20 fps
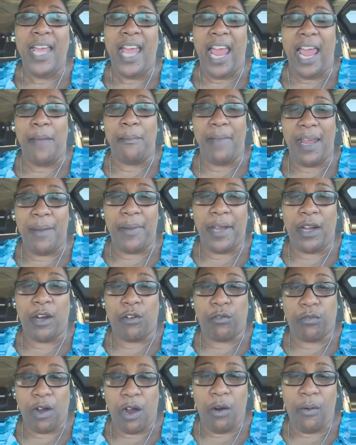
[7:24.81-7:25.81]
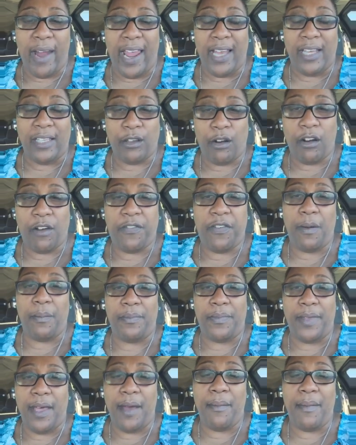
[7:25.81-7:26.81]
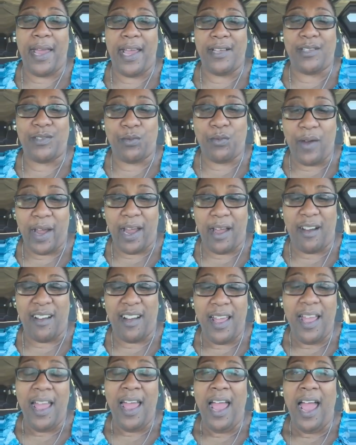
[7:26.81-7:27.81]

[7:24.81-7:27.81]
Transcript: and maybe grow and learn from them as well.